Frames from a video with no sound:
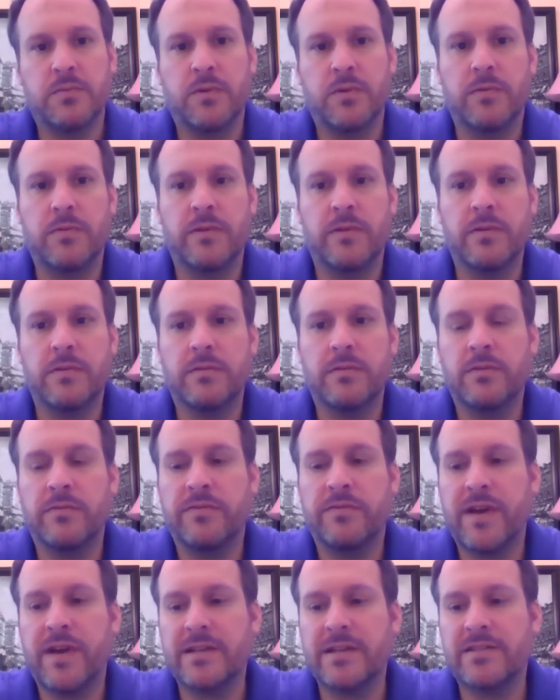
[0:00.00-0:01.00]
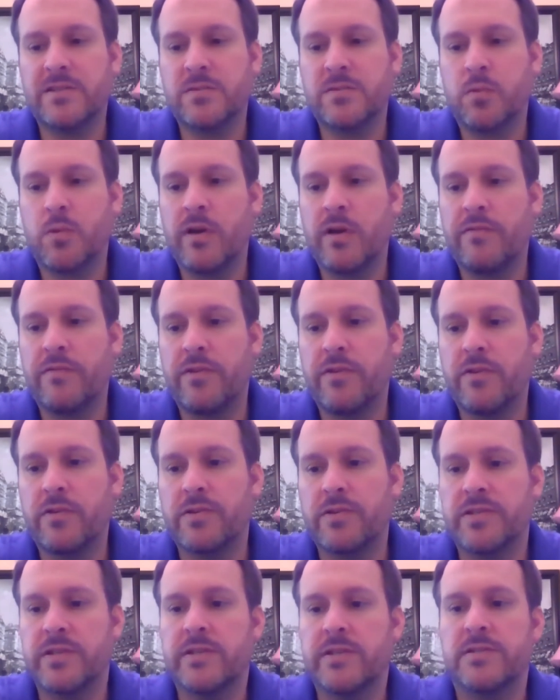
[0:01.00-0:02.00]
where the fastest way for
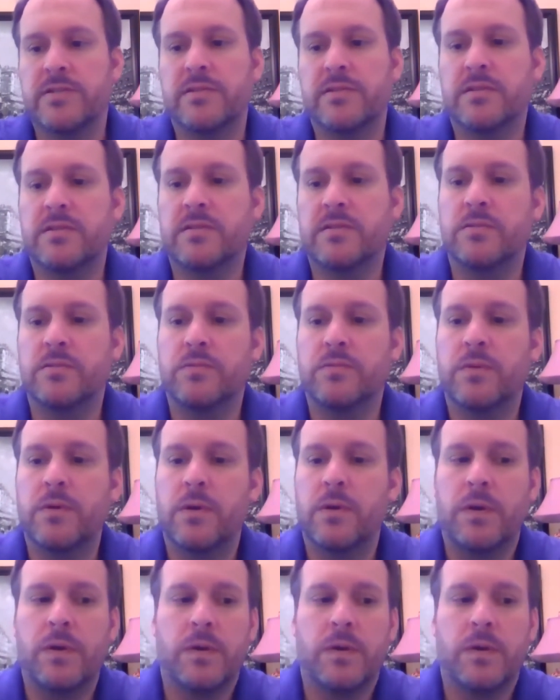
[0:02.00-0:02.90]
your season to